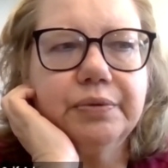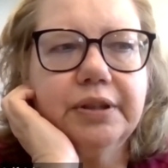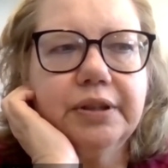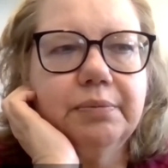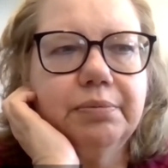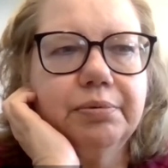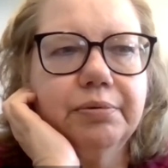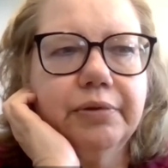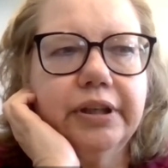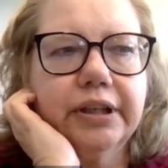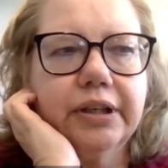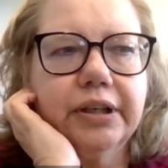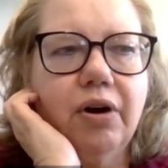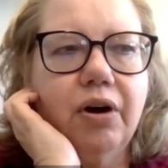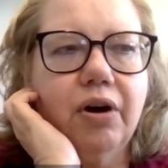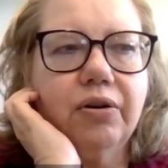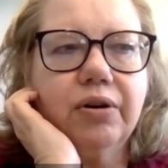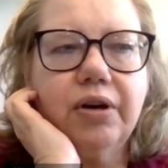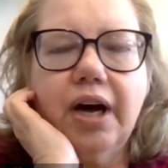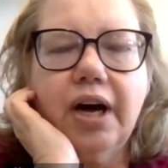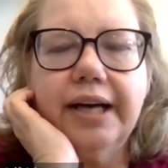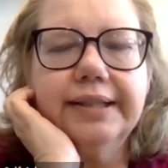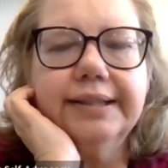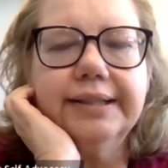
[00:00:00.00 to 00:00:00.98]
we bring all
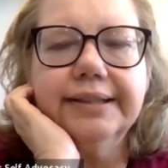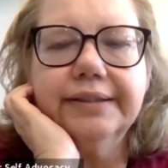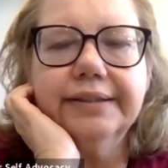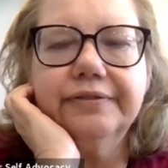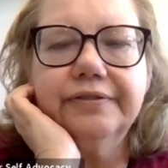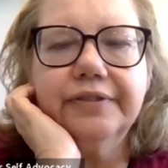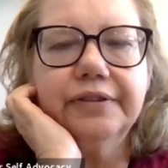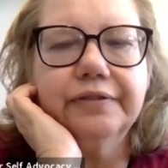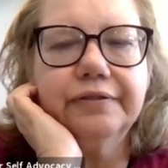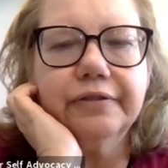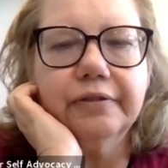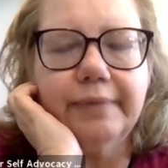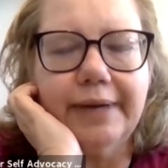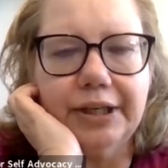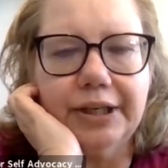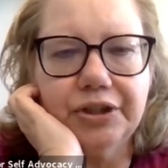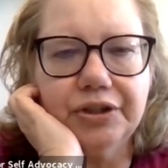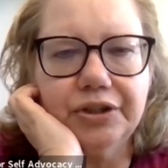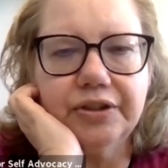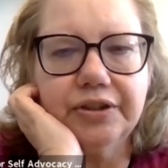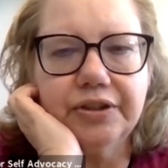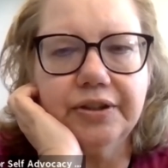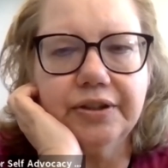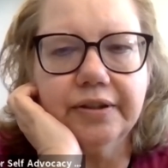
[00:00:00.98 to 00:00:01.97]
kinds of
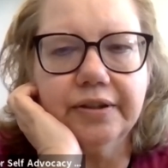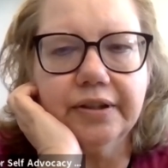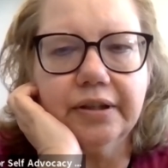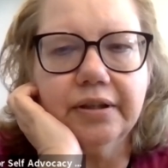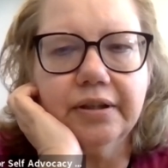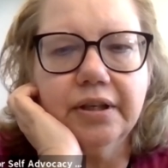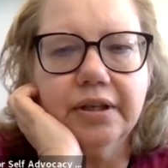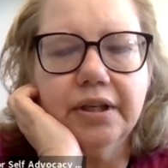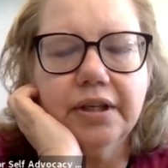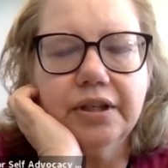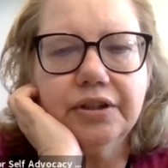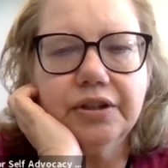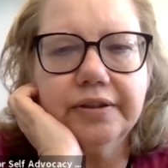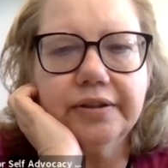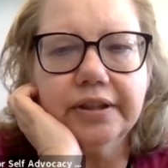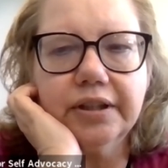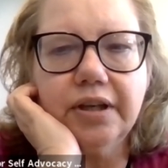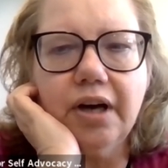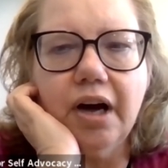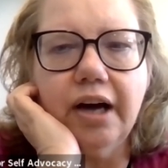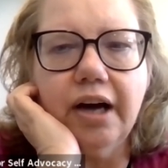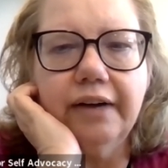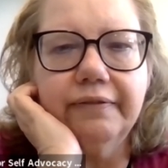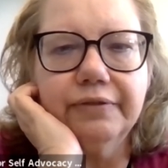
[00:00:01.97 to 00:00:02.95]
information to the
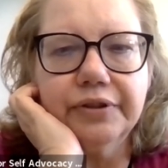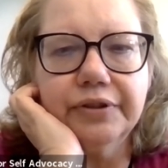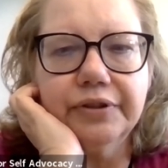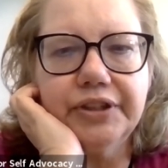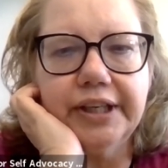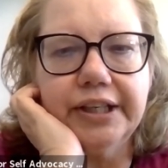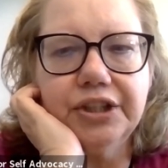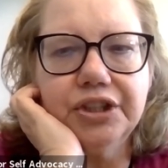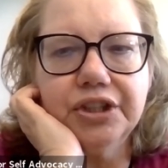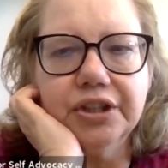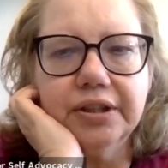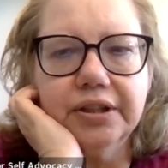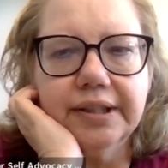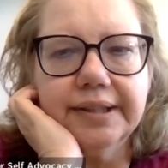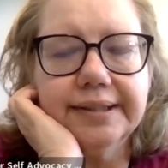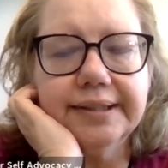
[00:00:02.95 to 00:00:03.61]
conversation.